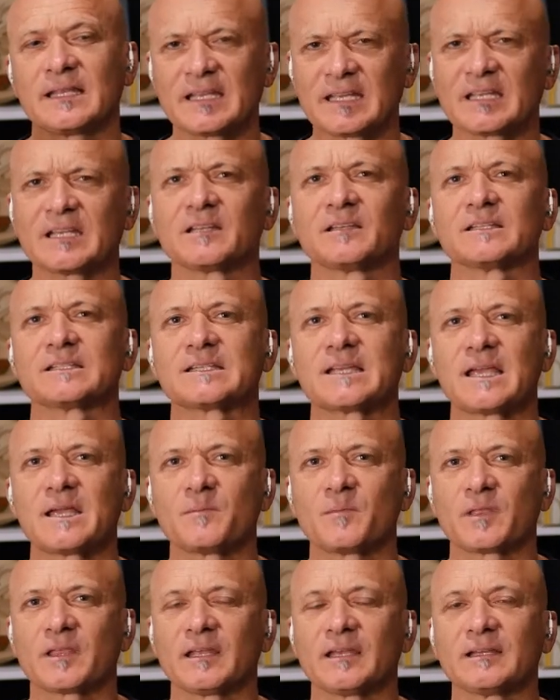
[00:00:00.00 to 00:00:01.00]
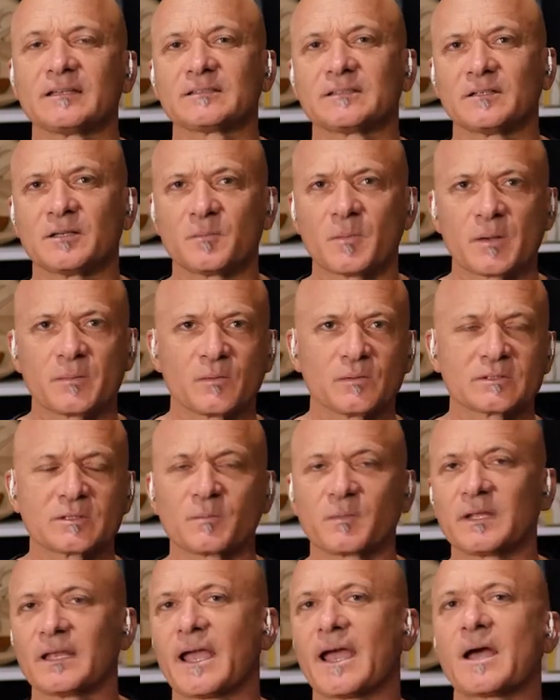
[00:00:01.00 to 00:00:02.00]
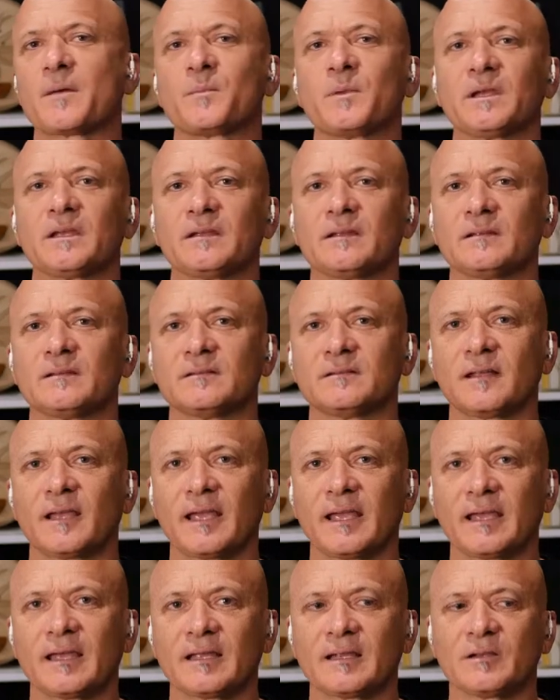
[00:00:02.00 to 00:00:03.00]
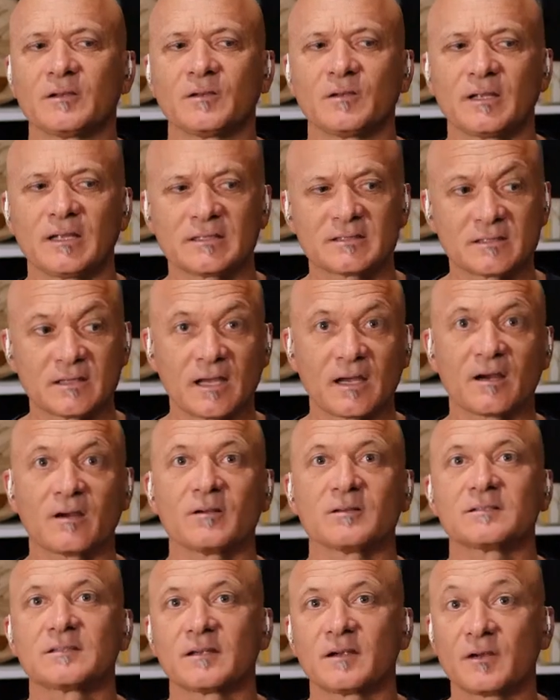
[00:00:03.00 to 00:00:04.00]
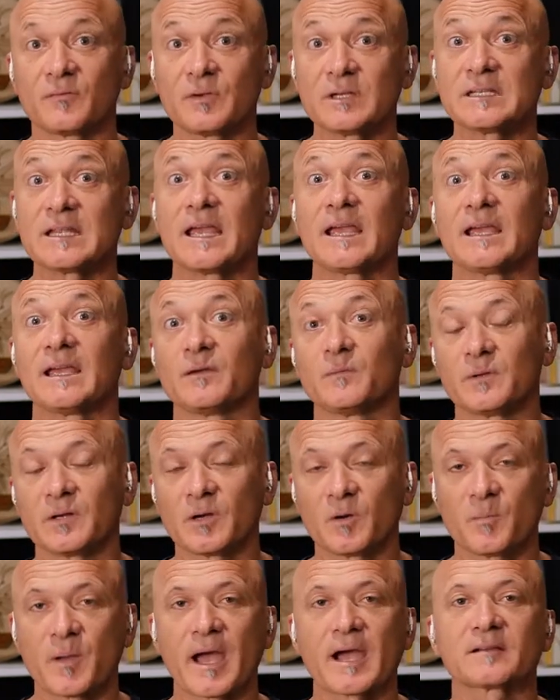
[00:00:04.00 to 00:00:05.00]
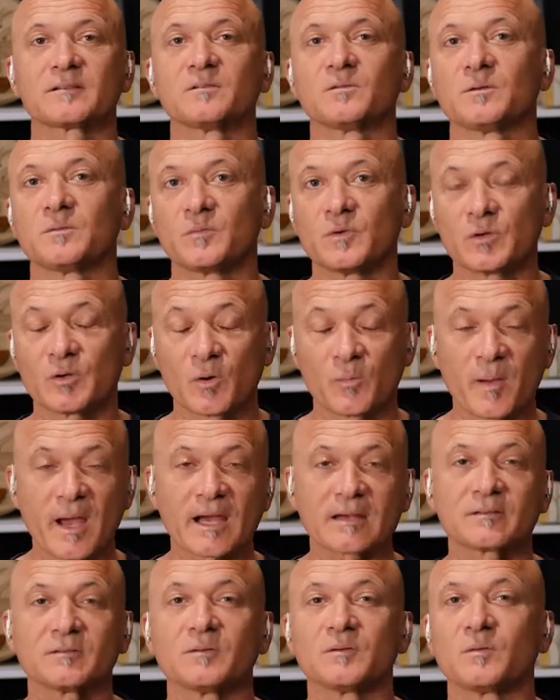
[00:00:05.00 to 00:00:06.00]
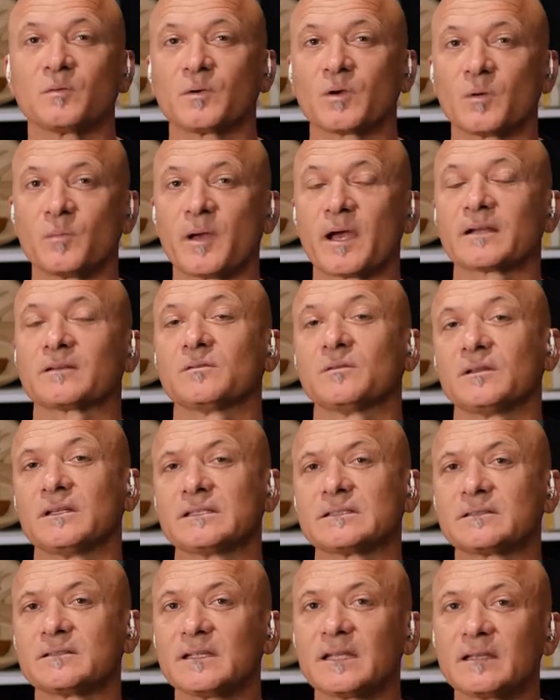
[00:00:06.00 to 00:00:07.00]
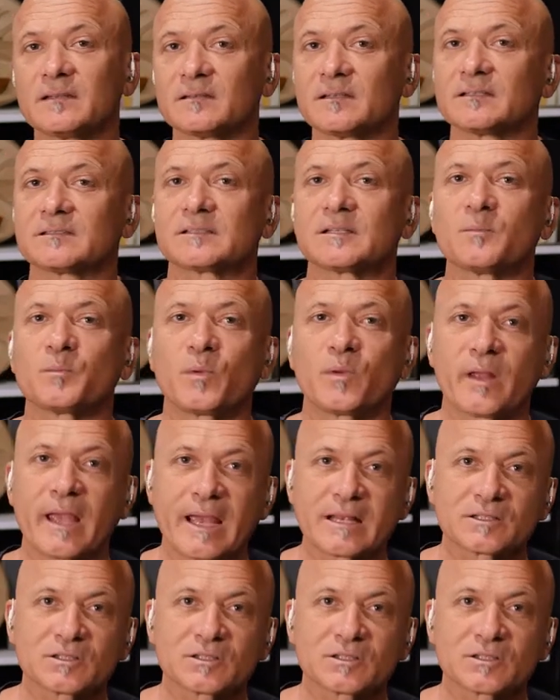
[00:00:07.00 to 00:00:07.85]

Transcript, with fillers: thinking in the same things? You know, maybe something happened and it's there, it's there every day. We go back to it, we go back to it, we go back to it. And this, the, the simple